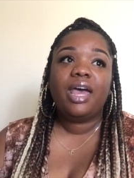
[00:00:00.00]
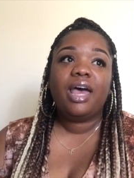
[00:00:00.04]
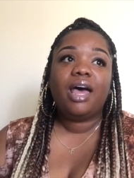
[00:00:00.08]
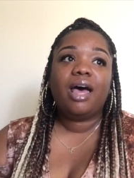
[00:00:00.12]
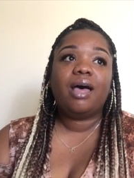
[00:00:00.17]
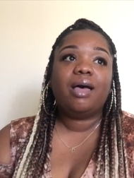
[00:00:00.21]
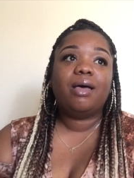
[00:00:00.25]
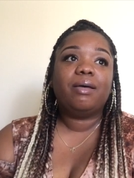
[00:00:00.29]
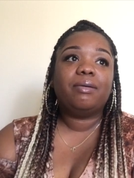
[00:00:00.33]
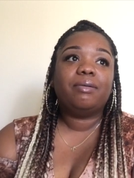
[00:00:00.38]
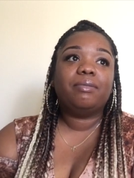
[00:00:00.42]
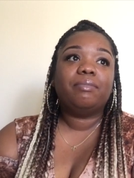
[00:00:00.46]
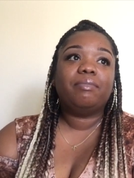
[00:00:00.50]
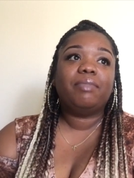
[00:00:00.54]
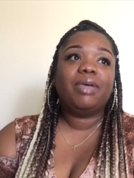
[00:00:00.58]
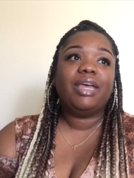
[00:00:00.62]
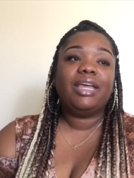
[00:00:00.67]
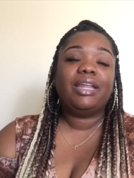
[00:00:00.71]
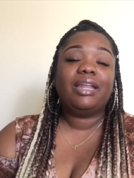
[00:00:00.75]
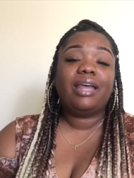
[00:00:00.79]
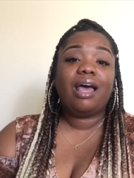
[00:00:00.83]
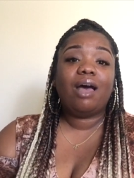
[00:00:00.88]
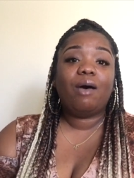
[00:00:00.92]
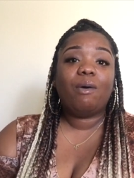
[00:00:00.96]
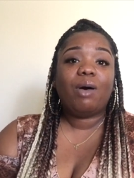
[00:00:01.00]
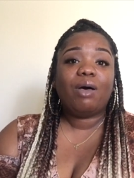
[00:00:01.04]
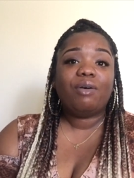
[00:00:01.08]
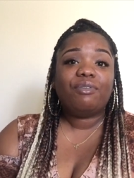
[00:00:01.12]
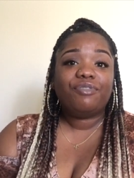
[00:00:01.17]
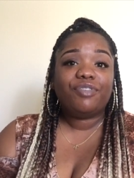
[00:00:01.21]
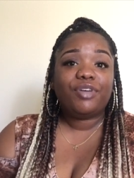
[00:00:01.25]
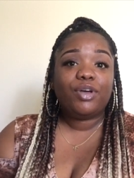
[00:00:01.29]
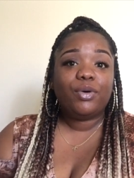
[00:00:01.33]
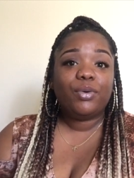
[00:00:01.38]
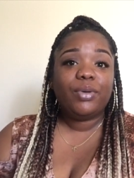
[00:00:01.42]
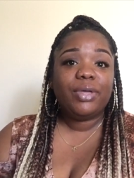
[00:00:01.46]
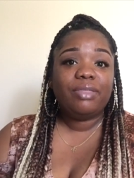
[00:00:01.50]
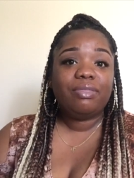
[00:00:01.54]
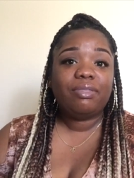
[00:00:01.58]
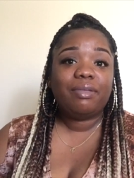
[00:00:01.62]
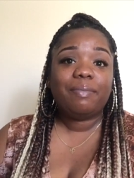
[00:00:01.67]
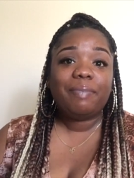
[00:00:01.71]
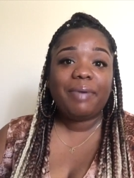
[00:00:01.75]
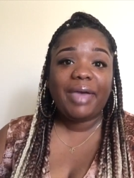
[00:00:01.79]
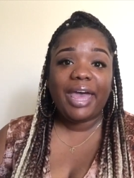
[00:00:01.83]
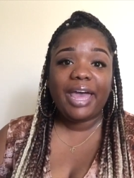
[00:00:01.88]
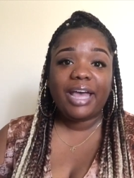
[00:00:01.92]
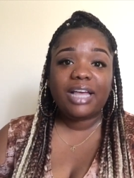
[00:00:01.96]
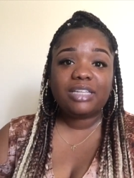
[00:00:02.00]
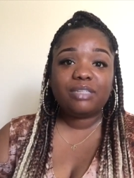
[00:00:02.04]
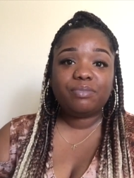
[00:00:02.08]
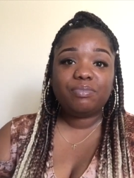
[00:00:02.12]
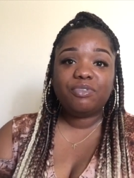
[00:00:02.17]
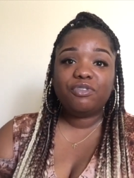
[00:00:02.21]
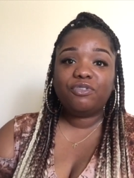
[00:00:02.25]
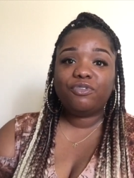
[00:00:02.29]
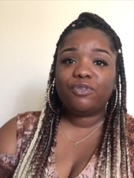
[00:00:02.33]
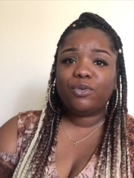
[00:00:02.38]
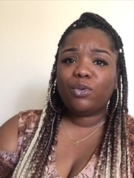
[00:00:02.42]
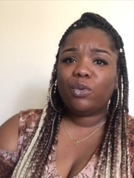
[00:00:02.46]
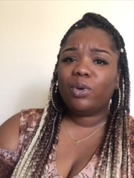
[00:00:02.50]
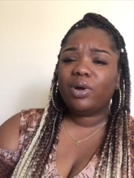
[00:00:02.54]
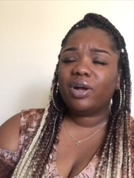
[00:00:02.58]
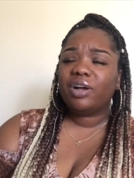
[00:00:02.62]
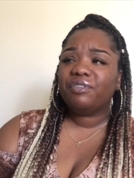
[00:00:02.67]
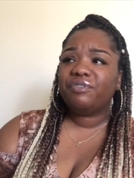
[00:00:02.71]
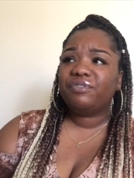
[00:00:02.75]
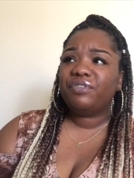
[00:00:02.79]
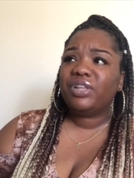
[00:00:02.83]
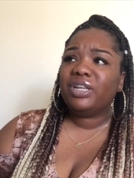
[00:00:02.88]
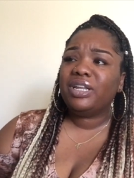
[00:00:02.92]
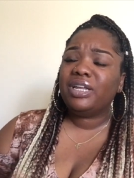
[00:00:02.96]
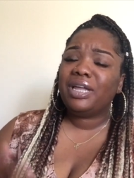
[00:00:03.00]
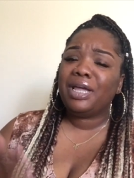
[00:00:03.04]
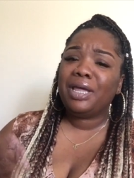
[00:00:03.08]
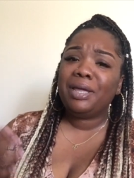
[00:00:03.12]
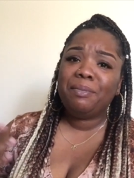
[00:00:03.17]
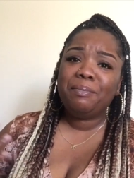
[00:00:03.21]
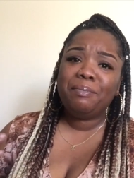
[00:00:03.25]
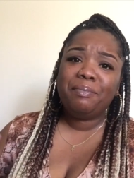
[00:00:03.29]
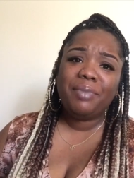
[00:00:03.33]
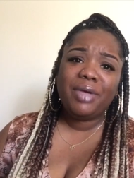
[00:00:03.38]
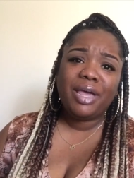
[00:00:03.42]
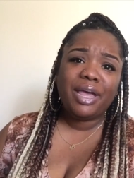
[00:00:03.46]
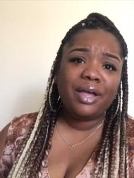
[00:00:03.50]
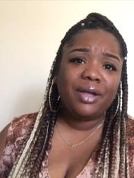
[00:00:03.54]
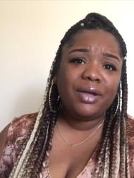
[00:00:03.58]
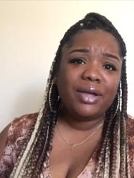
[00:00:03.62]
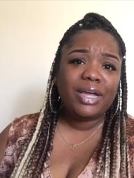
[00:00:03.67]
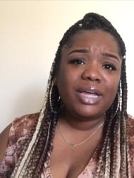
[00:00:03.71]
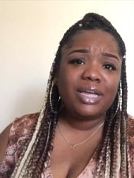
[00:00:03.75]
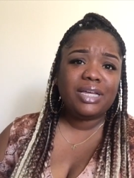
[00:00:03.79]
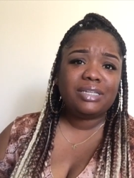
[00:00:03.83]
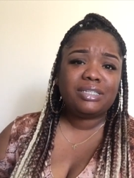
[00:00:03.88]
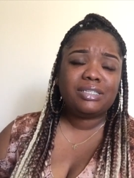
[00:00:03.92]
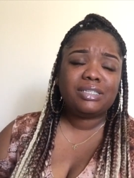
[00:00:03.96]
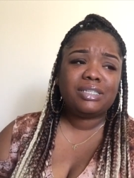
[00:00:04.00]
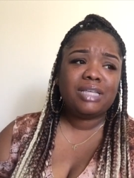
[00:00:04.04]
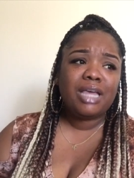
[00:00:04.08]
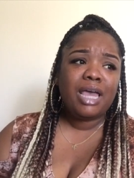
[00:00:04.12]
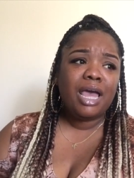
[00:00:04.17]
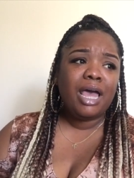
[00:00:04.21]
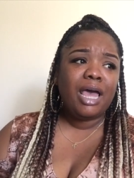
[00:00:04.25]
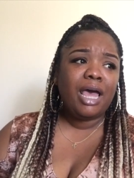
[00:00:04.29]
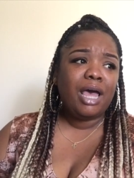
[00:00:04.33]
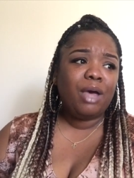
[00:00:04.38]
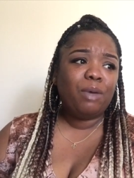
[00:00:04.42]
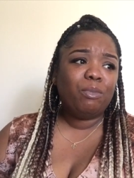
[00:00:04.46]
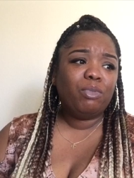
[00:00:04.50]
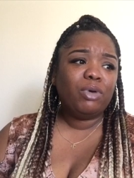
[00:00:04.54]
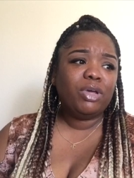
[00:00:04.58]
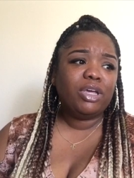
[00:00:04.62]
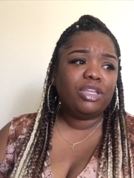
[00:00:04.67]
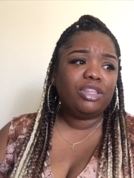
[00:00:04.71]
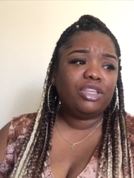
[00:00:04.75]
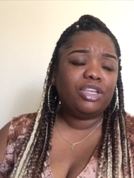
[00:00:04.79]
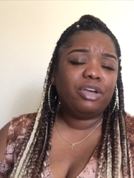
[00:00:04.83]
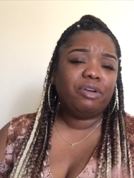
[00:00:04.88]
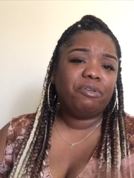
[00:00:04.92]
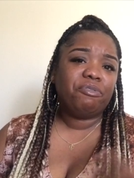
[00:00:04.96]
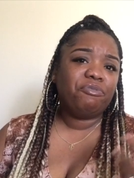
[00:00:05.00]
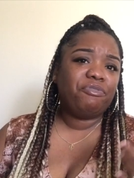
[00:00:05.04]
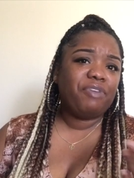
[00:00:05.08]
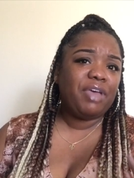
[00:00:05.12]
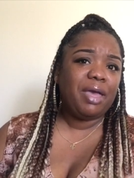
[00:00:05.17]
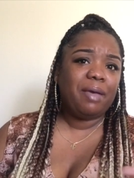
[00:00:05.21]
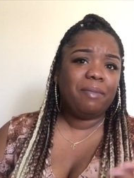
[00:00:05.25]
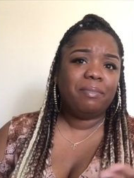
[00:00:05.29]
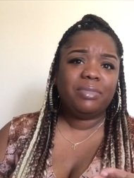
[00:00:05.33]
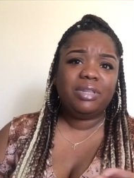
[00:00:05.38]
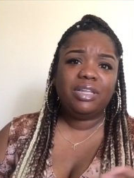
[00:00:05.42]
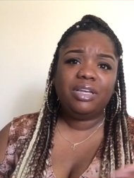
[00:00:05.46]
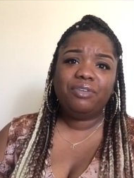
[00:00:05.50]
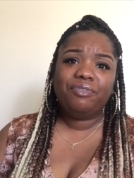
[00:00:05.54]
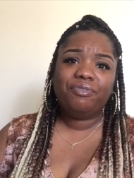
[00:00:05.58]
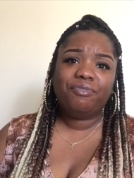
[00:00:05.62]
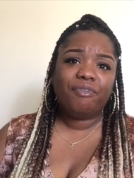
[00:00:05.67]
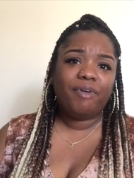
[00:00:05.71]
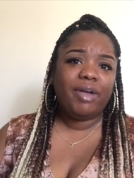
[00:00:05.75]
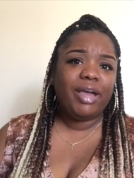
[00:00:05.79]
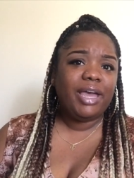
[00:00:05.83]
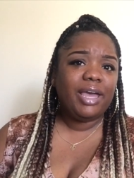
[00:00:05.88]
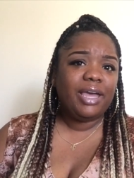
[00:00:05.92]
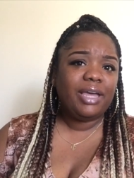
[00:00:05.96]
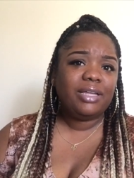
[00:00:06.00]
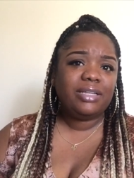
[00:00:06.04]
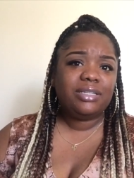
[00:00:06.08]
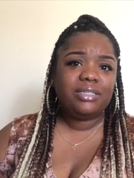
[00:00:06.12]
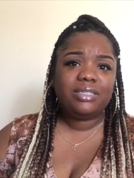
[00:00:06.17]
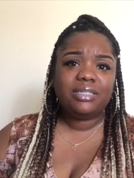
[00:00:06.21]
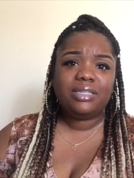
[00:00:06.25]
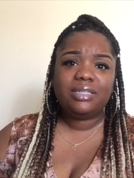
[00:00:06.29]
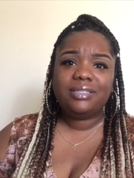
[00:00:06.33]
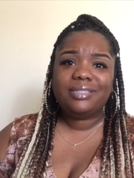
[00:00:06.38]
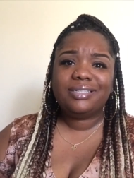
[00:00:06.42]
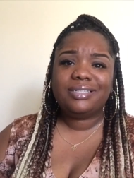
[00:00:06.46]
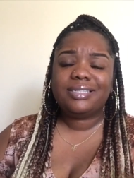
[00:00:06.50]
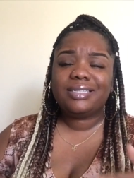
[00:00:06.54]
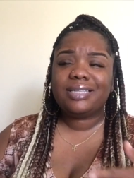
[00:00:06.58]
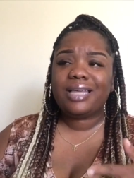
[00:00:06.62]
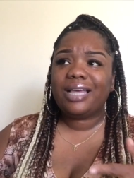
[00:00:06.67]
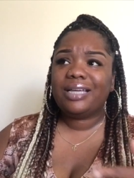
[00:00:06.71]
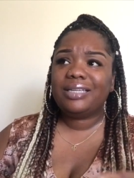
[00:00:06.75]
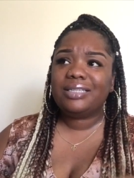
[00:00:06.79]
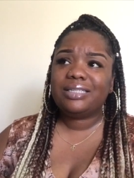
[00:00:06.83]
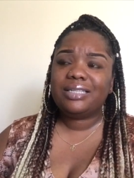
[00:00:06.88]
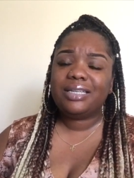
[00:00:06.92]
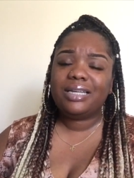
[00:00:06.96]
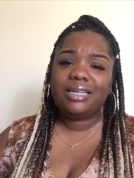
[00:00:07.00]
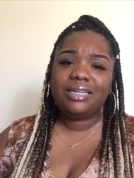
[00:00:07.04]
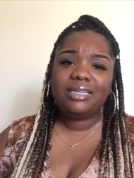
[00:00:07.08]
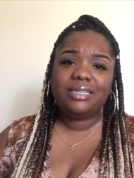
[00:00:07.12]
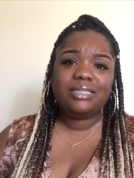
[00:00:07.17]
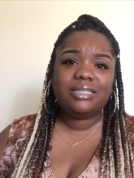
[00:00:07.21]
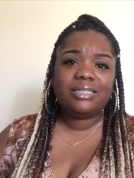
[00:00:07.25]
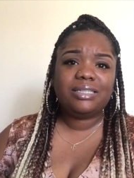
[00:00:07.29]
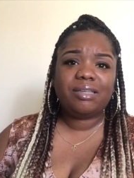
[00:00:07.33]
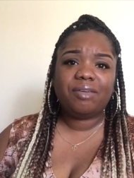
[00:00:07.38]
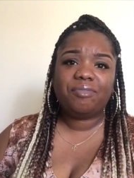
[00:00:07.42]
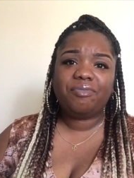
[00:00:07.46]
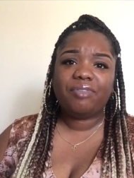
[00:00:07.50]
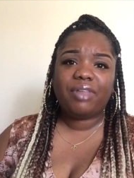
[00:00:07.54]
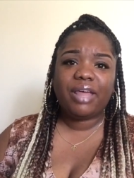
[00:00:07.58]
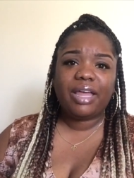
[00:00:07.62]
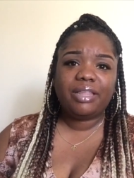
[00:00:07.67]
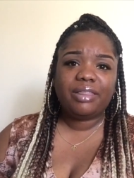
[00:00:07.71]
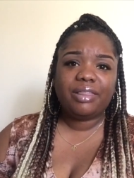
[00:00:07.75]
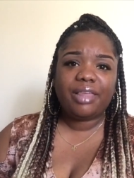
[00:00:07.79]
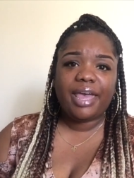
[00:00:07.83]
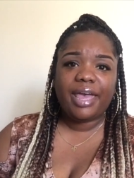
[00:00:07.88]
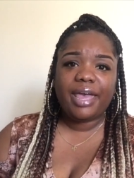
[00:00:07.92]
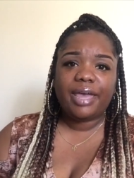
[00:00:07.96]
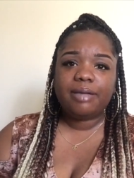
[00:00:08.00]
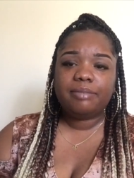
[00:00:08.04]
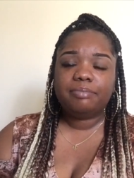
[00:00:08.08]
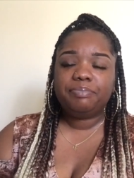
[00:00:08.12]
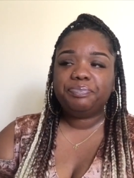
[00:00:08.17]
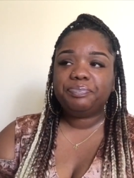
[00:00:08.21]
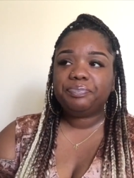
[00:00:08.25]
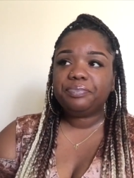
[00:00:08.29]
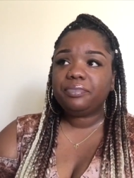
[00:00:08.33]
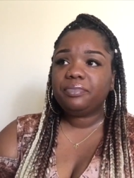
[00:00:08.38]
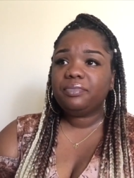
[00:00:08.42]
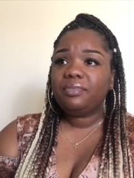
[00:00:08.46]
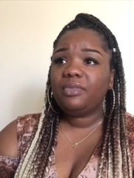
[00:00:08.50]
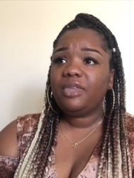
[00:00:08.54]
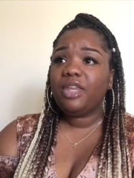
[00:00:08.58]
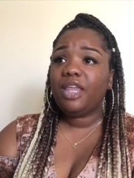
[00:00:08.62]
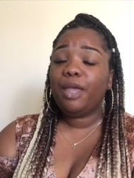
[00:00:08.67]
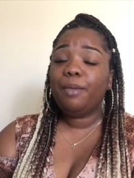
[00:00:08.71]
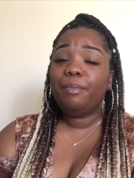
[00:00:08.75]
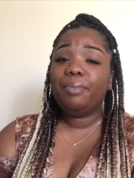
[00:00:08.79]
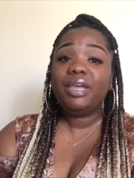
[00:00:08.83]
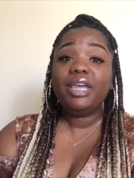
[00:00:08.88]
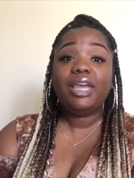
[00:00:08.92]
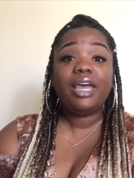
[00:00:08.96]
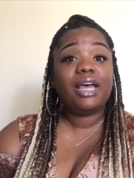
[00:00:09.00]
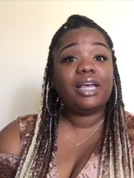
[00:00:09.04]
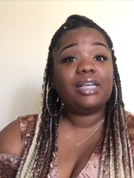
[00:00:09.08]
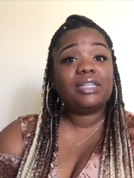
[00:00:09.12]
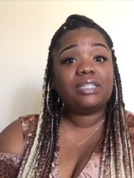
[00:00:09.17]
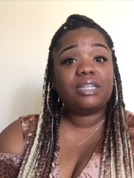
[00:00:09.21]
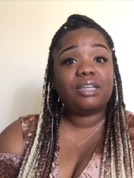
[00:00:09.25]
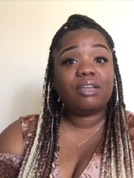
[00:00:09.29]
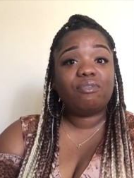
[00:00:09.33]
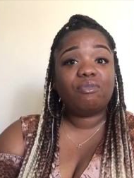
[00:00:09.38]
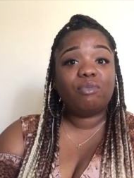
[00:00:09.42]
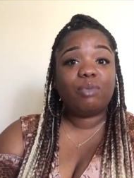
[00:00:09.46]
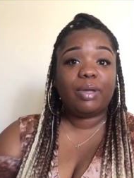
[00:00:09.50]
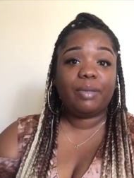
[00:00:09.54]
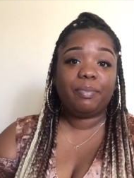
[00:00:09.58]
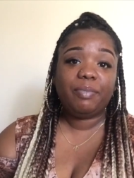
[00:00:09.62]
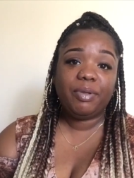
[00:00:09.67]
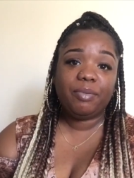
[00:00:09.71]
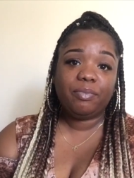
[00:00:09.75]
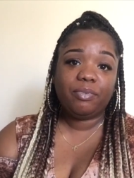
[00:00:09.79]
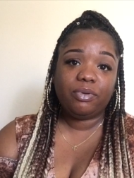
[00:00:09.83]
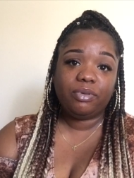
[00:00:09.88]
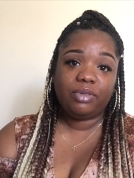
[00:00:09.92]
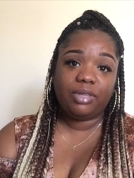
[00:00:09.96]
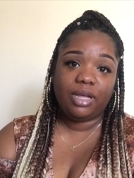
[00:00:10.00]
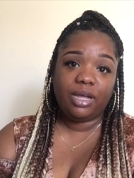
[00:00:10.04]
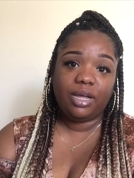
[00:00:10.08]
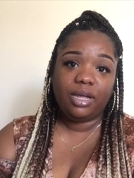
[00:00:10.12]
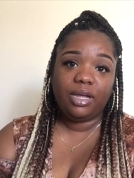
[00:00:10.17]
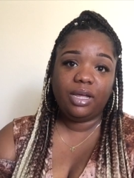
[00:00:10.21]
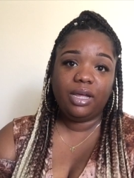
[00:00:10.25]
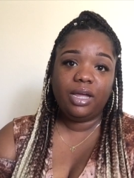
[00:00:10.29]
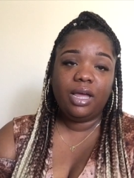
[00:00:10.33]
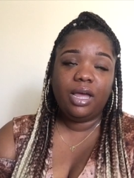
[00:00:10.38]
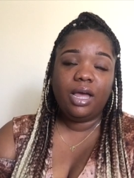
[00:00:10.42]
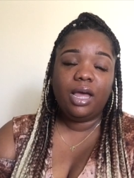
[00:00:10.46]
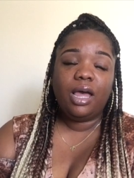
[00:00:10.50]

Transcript: And how I felt in the past before, feeling embarrassed with your family, friends to discuss it and stuff like that because of what people think.